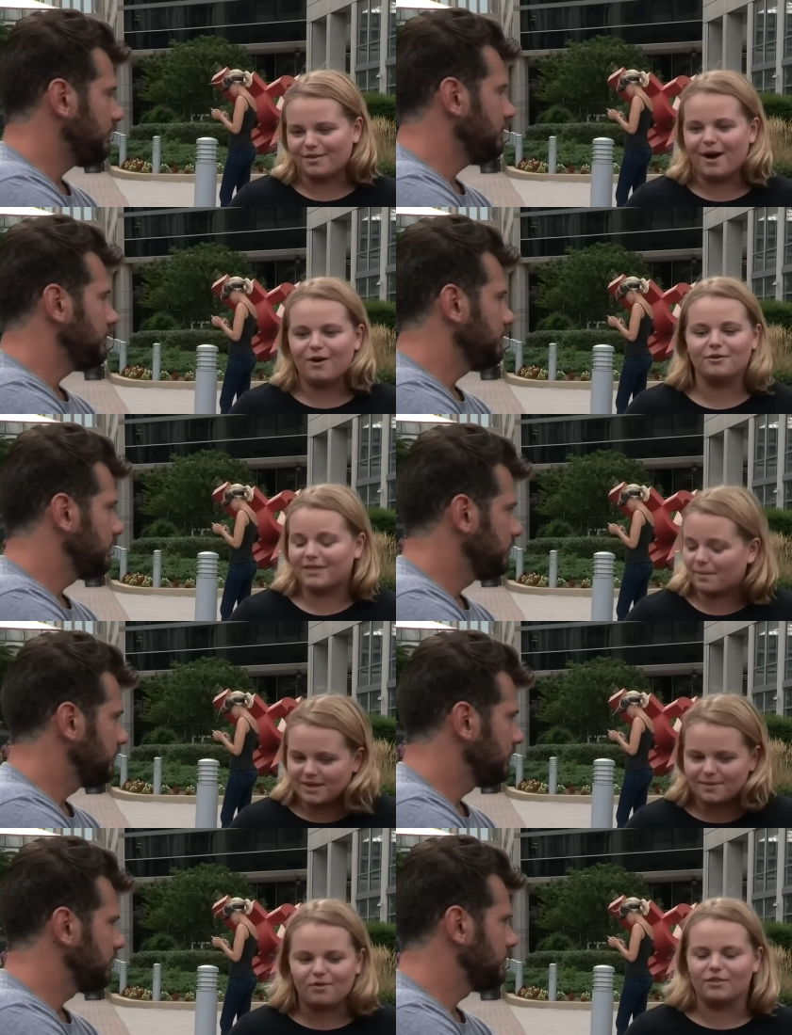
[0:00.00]
Speaker 1: them out or that
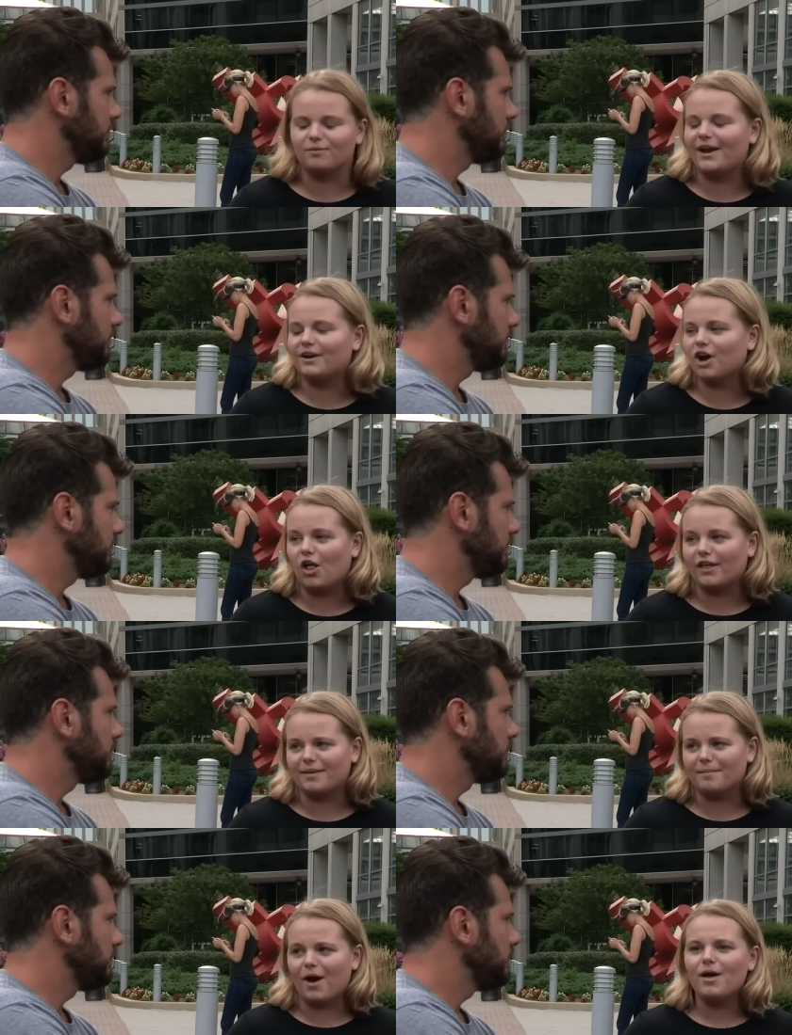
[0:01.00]
people on the right are calling
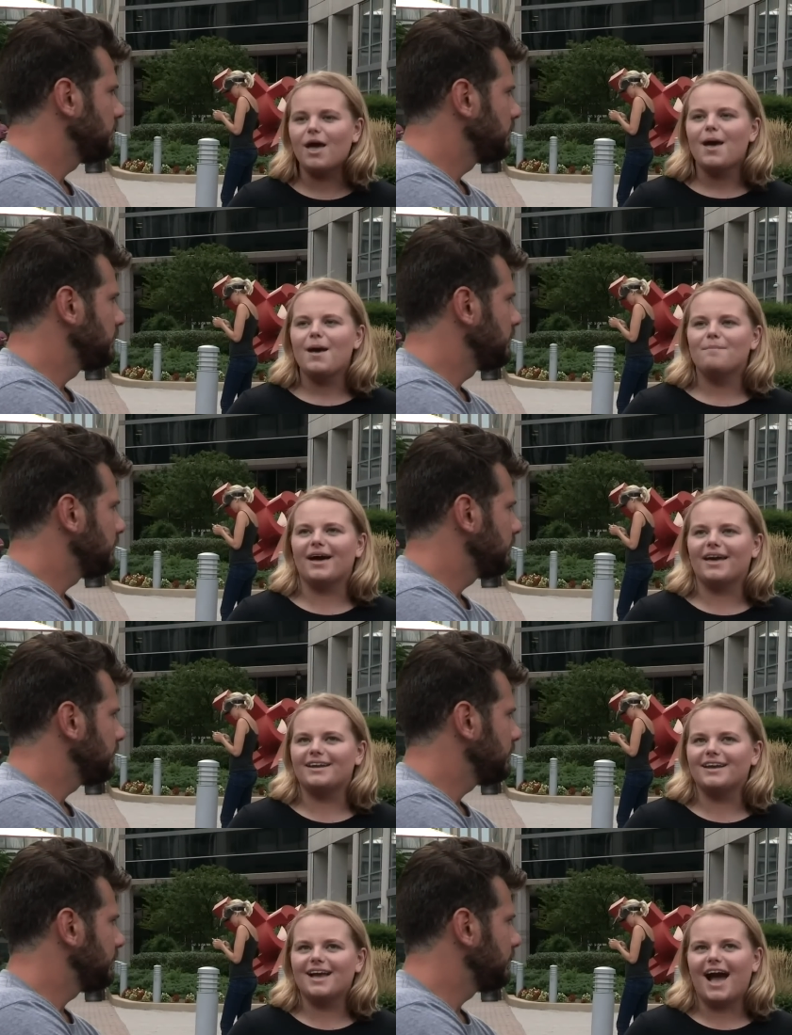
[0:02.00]
them out.
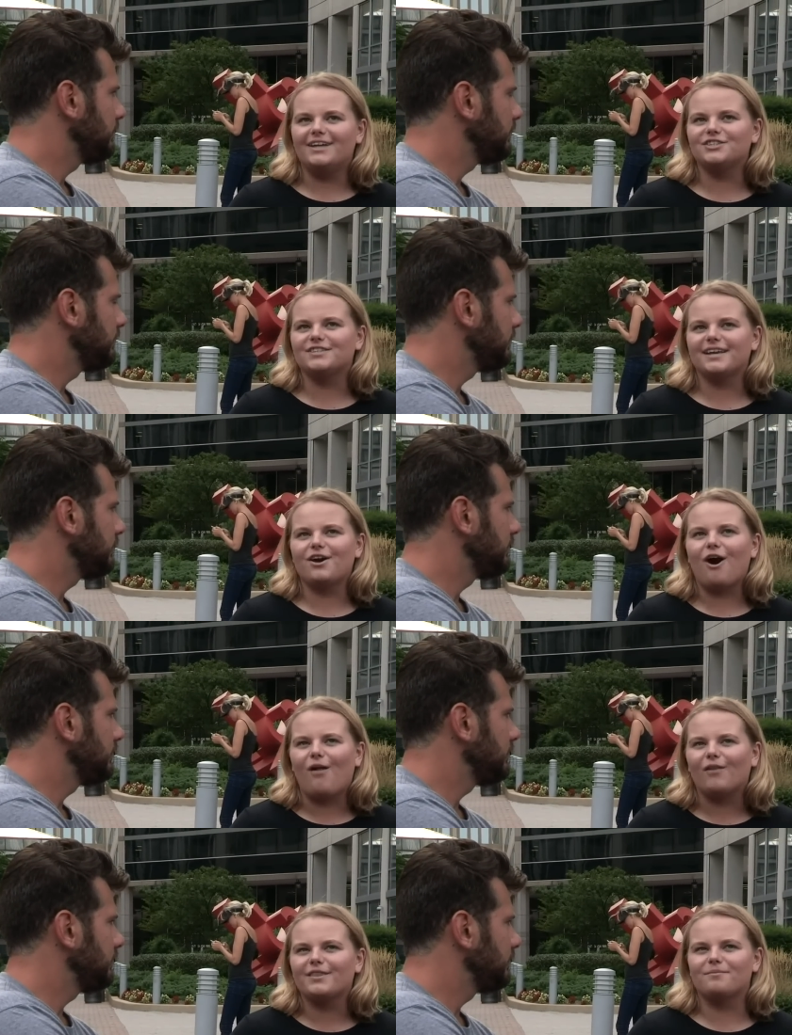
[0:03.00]
But I just think
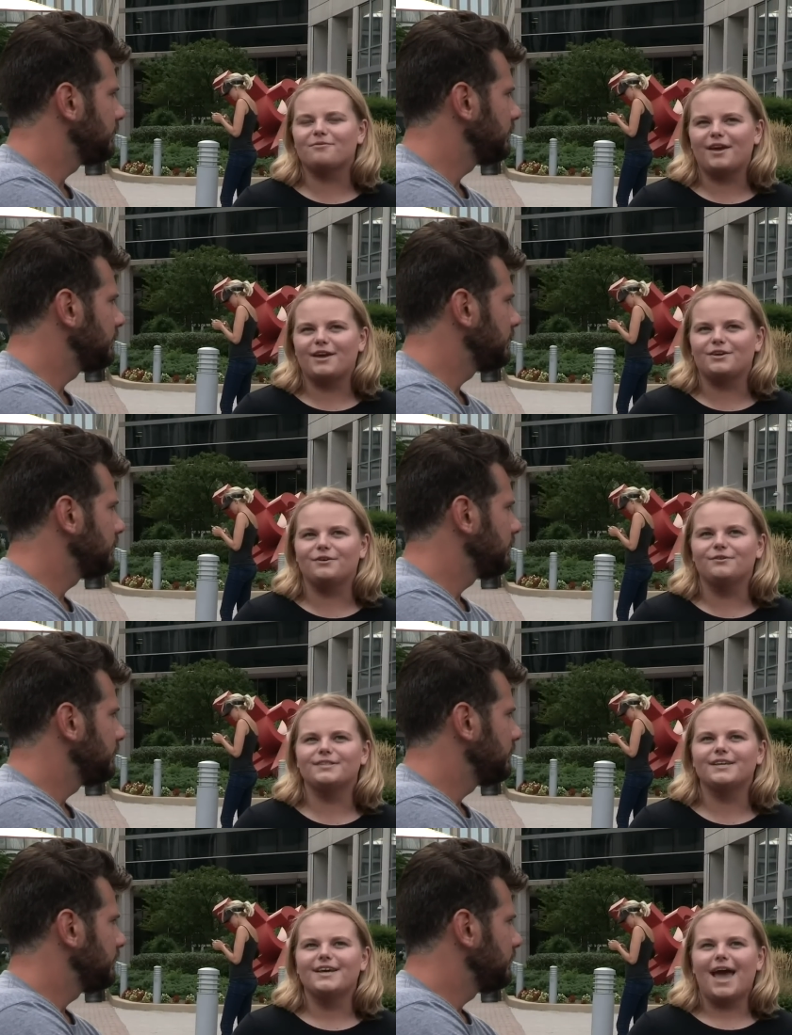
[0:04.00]
calling them fake
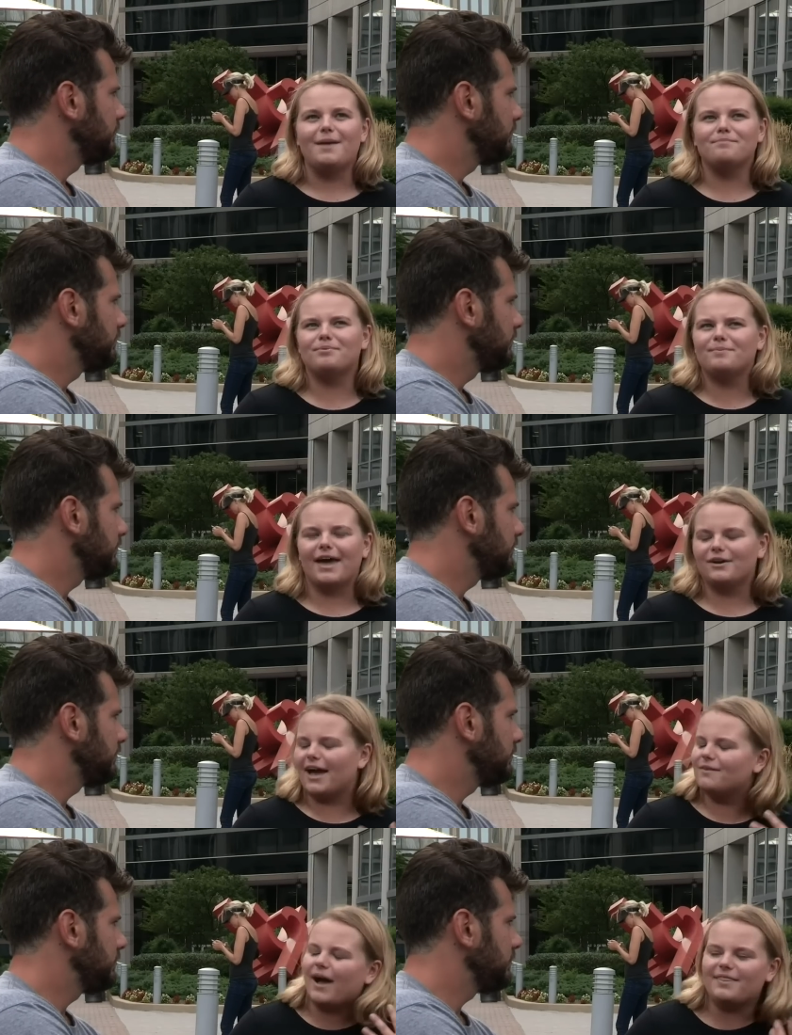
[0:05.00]
news, and I,
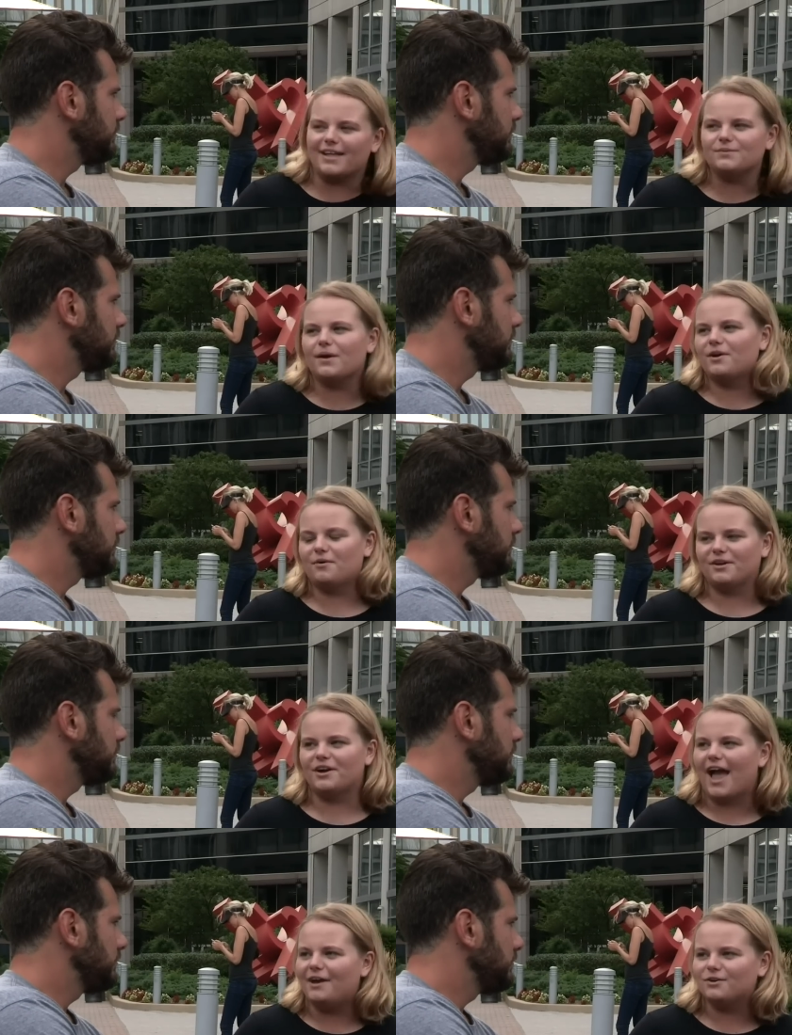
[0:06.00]
I, I, that's what I want to know what
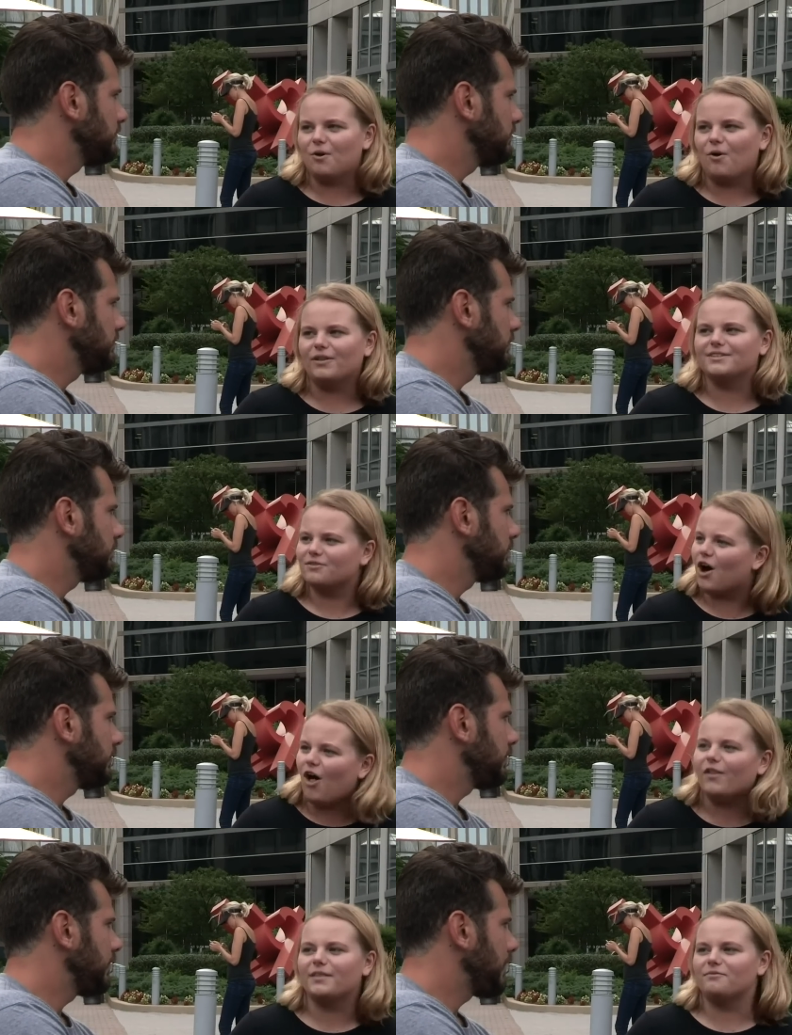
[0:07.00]
your end goal is of
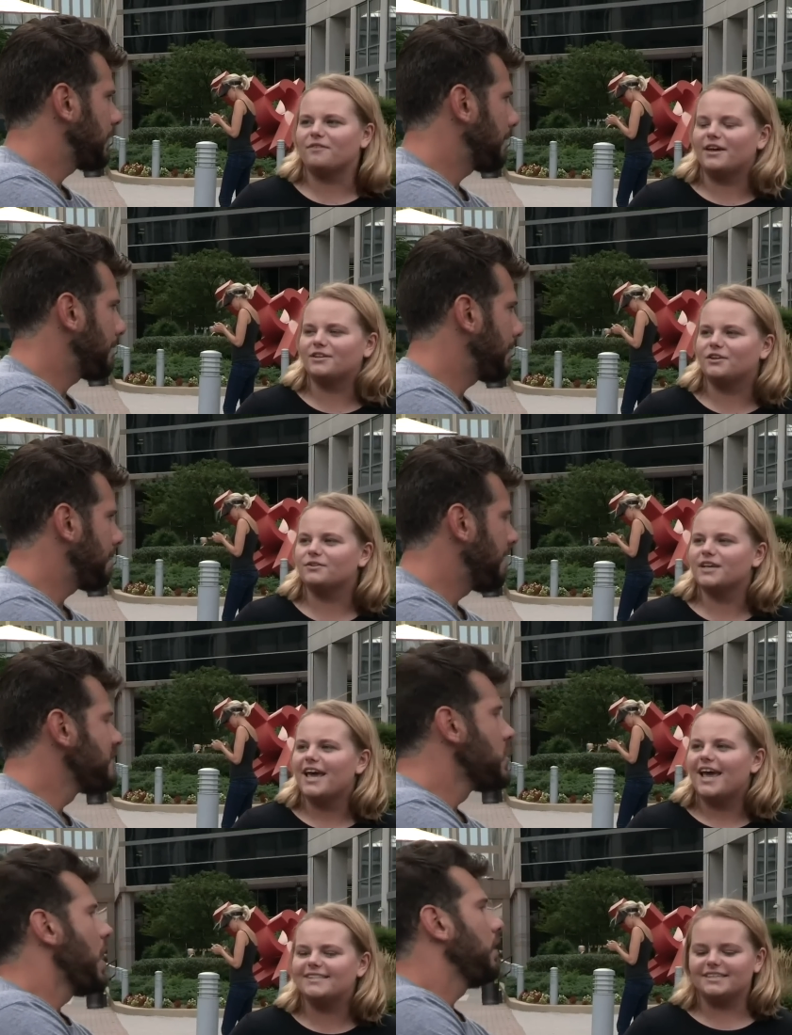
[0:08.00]
calling them fake news.
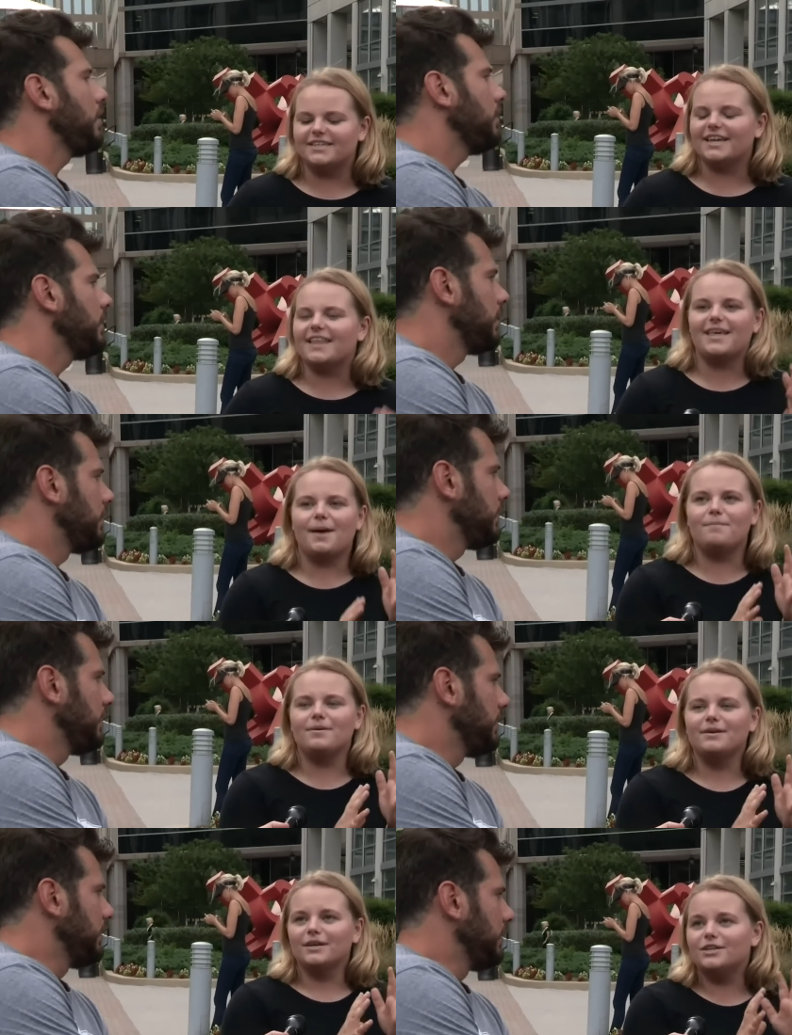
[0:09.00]
Is it to get
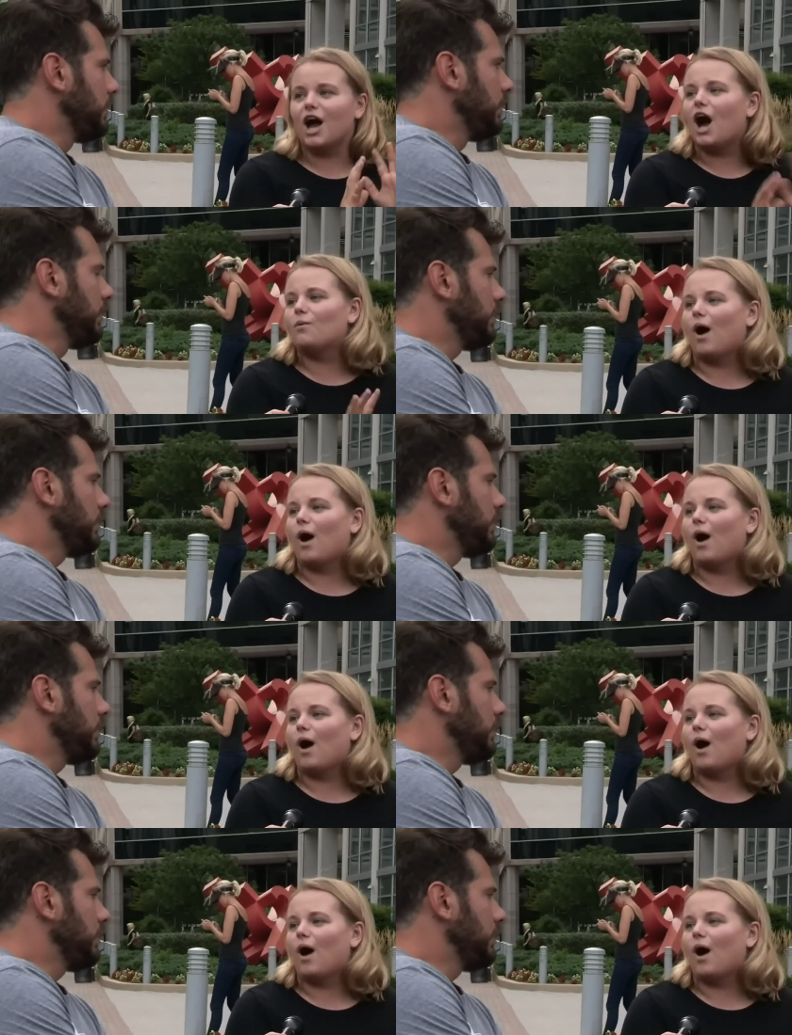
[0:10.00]
them not